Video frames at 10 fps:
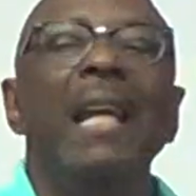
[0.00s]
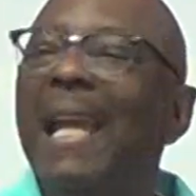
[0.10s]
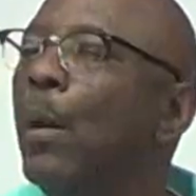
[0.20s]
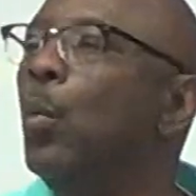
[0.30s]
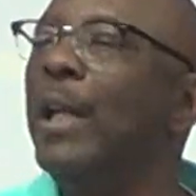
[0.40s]

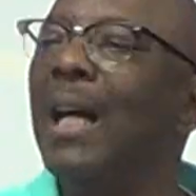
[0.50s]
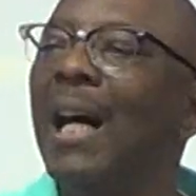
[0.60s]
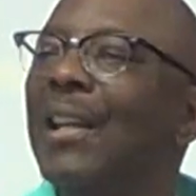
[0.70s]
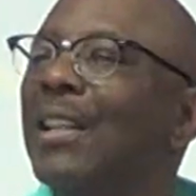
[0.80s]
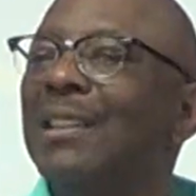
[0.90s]
And we
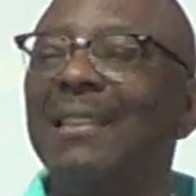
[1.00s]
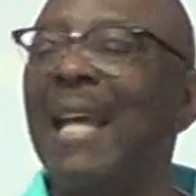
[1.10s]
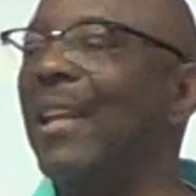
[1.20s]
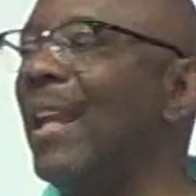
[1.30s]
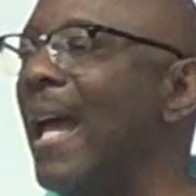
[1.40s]

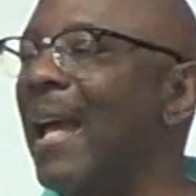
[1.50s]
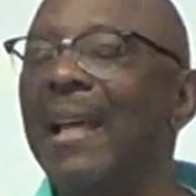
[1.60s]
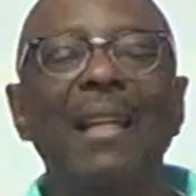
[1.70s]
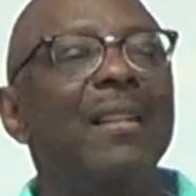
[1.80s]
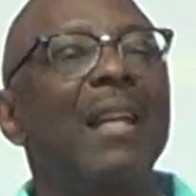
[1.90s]
understand
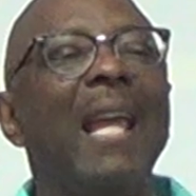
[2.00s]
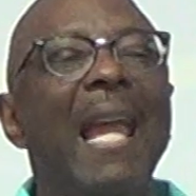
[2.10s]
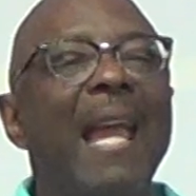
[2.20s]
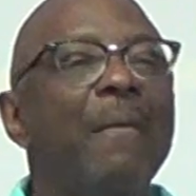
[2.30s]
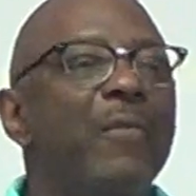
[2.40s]
that in
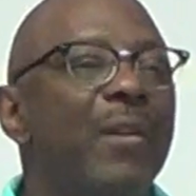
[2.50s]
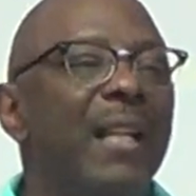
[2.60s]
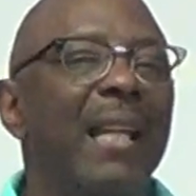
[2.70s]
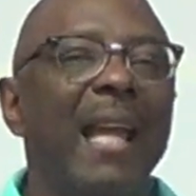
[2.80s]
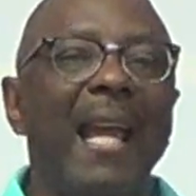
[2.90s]

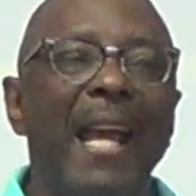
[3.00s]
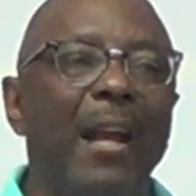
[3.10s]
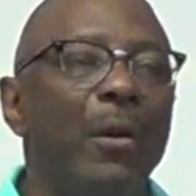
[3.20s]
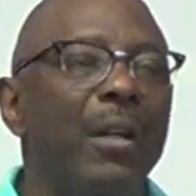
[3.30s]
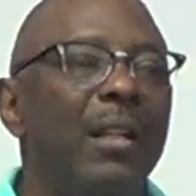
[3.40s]
every
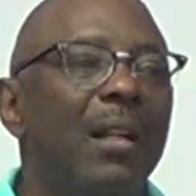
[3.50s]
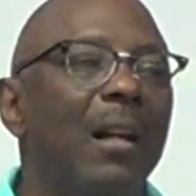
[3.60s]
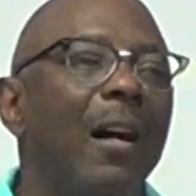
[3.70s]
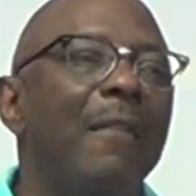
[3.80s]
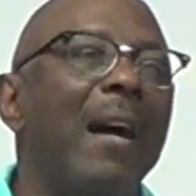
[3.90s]
area
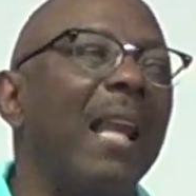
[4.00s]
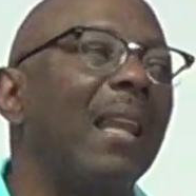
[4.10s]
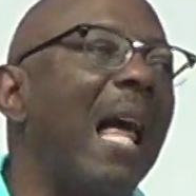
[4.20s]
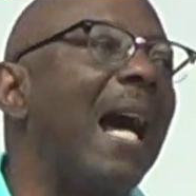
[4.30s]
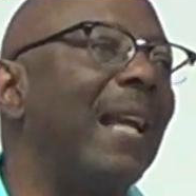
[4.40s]
of our
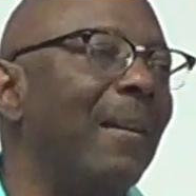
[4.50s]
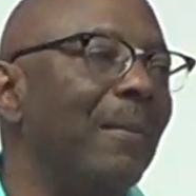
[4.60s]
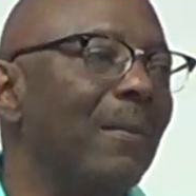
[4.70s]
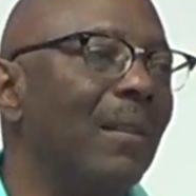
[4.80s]
life